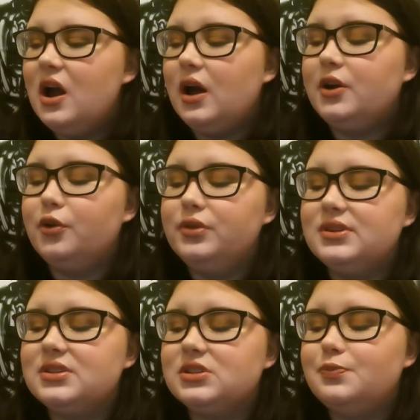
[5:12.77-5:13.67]
I know
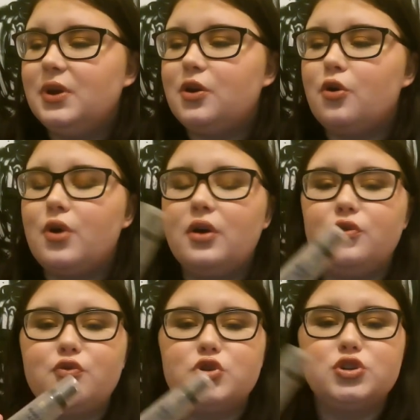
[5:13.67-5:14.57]
this has been
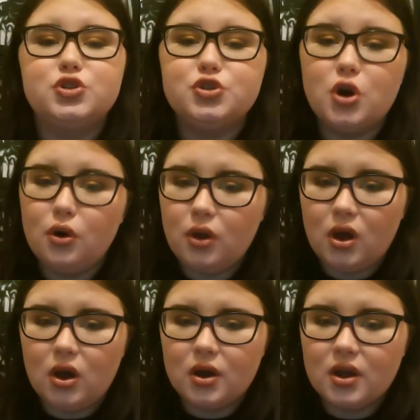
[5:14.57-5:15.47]
around for so
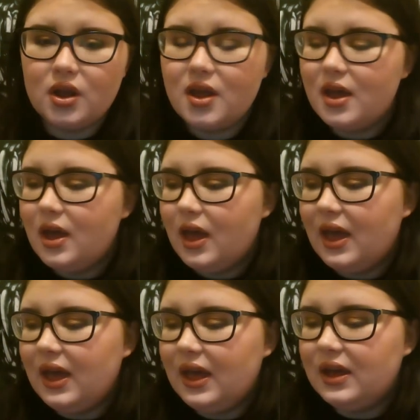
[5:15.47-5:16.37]
long,
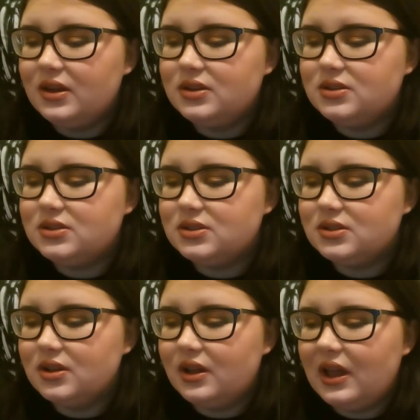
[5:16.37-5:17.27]
and
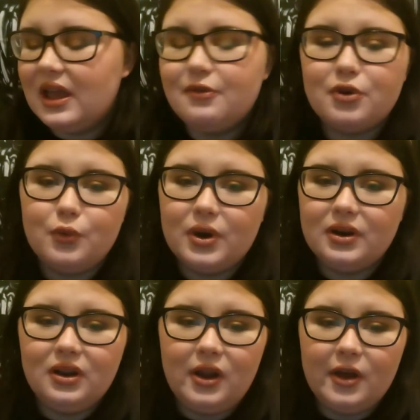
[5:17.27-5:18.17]

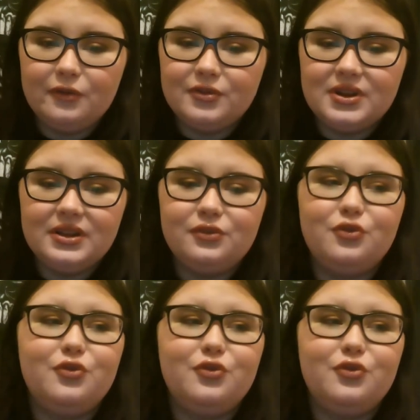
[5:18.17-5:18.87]
everyone loved it,